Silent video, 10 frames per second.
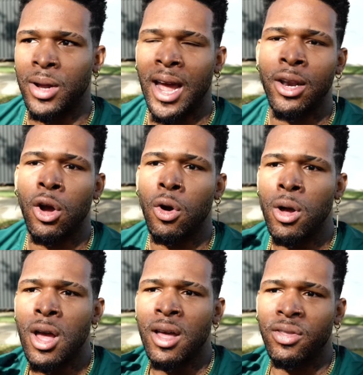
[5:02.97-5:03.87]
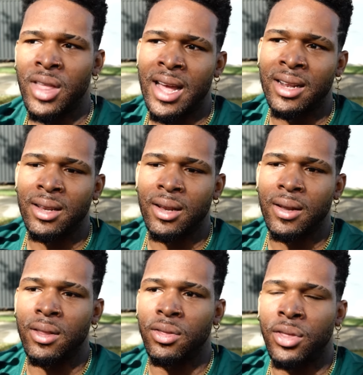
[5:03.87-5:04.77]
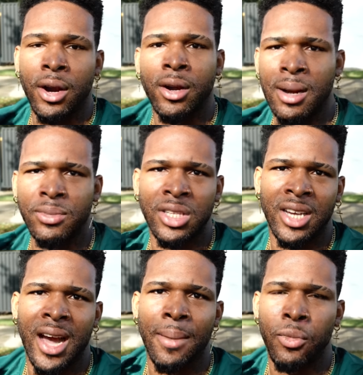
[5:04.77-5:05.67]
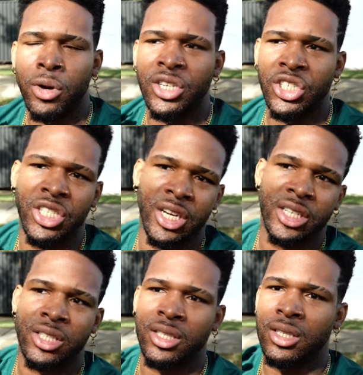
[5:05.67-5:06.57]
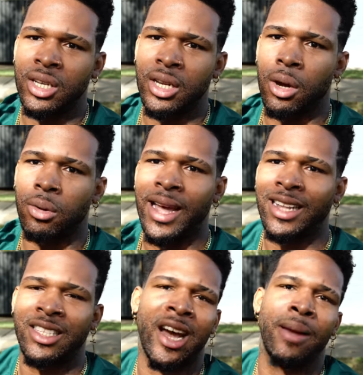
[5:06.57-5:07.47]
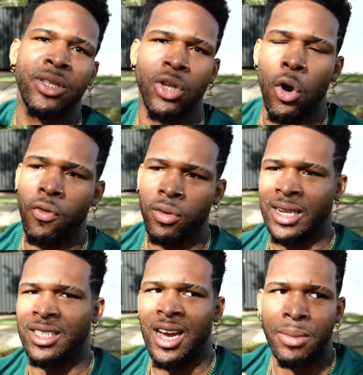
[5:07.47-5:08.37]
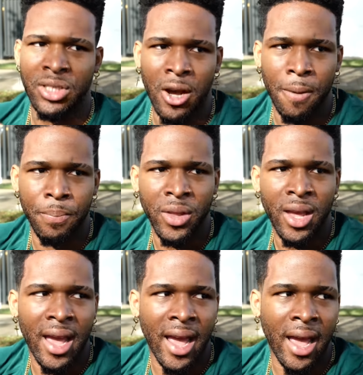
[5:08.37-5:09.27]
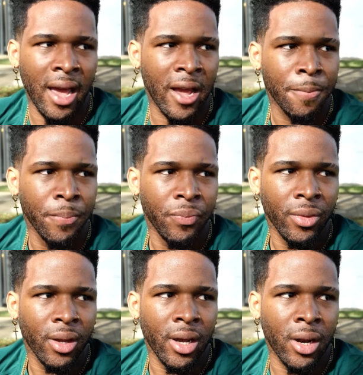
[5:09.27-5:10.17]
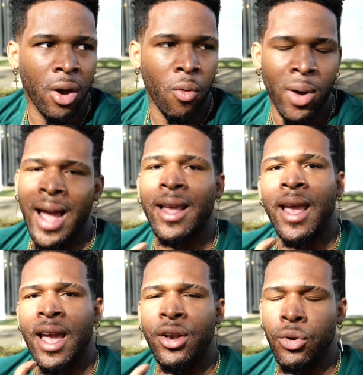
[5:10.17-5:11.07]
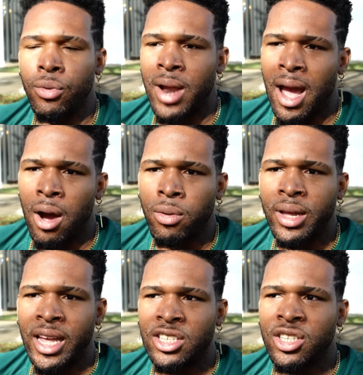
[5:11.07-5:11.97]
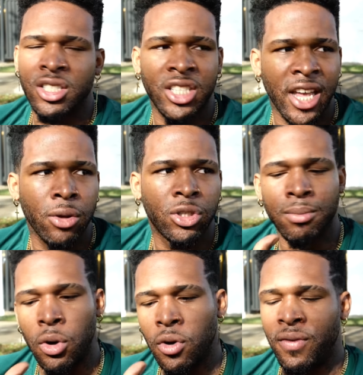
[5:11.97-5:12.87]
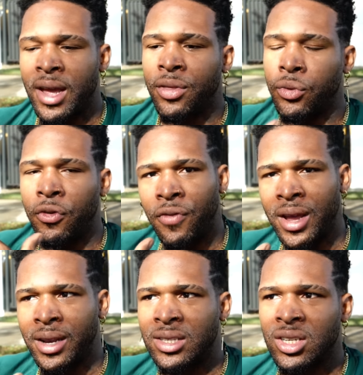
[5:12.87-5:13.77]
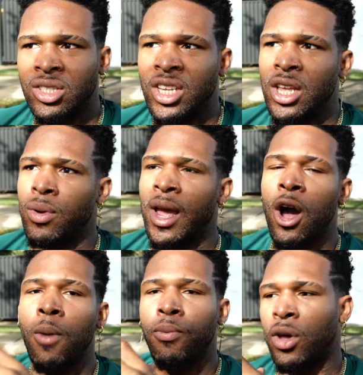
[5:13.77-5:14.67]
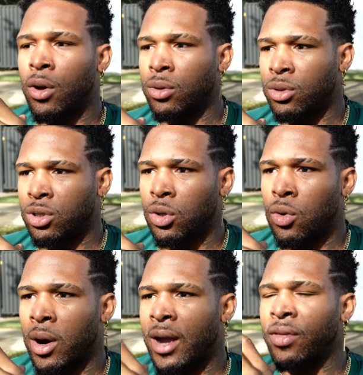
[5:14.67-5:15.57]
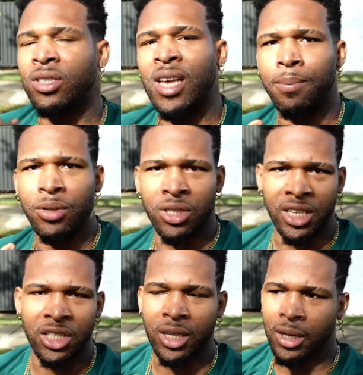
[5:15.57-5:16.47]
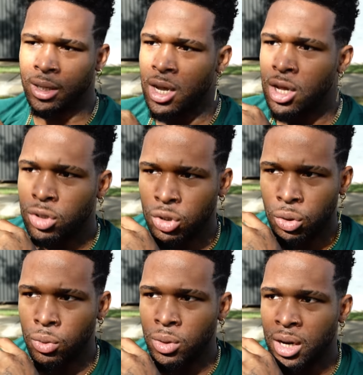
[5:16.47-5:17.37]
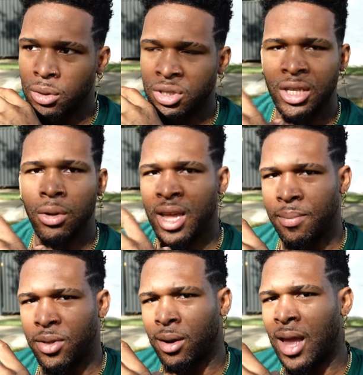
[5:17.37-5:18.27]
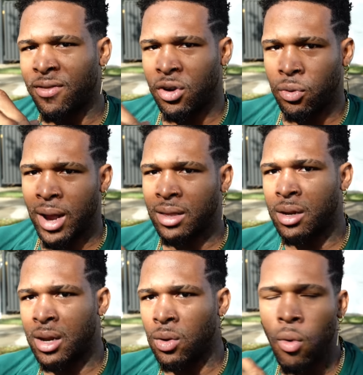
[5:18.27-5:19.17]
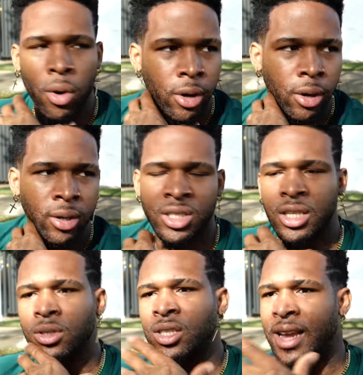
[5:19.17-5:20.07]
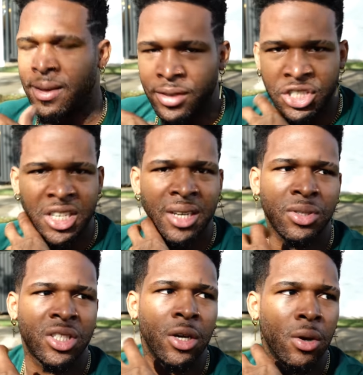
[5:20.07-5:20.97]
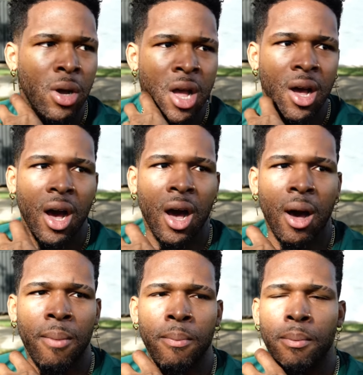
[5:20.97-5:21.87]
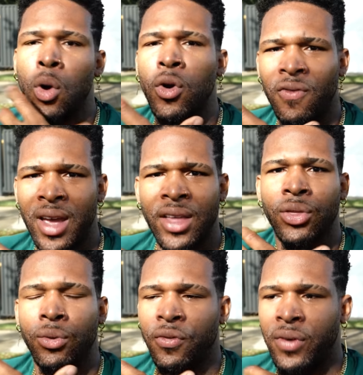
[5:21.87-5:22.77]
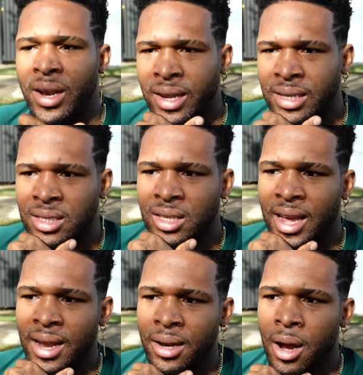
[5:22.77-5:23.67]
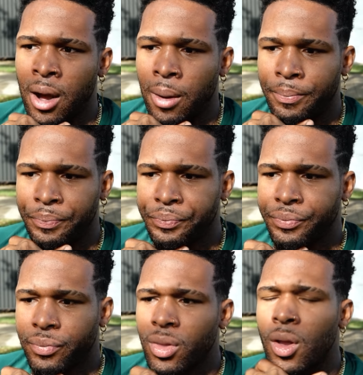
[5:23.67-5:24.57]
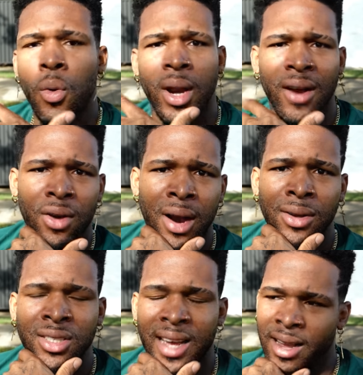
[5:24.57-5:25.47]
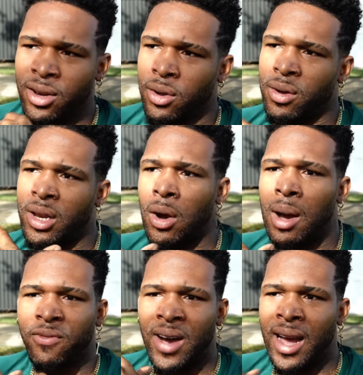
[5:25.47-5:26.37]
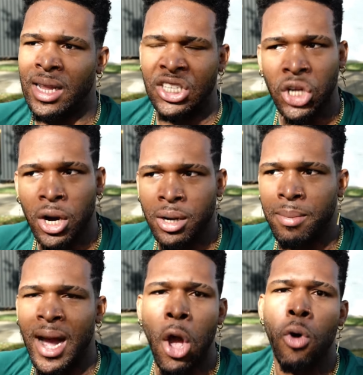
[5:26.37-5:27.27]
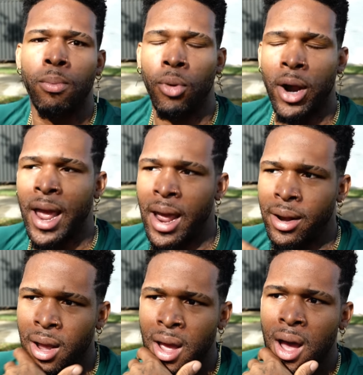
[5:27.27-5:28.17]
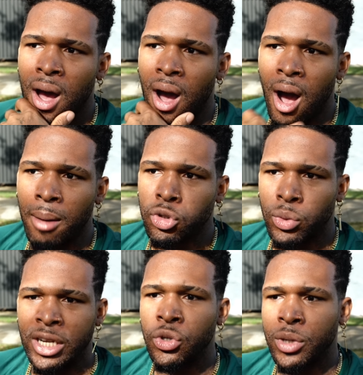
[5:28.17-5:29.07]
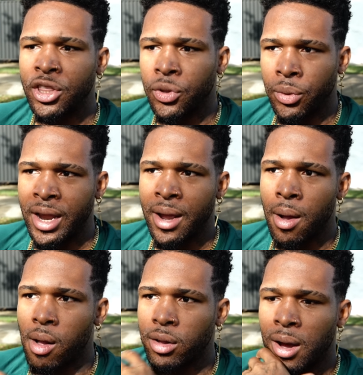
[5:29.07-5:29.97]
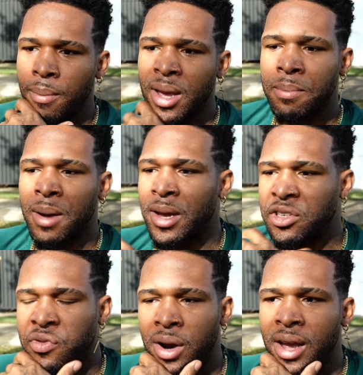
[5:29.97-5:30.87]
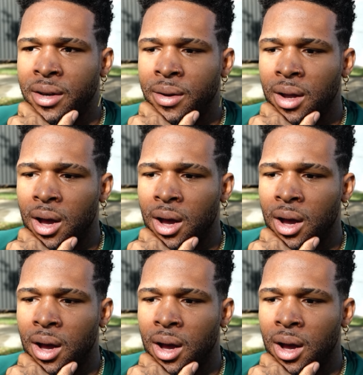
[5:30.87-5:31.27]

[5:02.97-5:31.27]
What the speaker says: but I know that there comes a time where it's just, you know, that time is over, that time is up. And, you know, what I can do now is continue to motivate through fitness, continue to help those who are in the same position to, you know, still keep their life correct and in order, still stay in the gym, still motivate through fitness and whatever else I can do. You know, I'm finally starting my own brand. 2023, me and my best friend,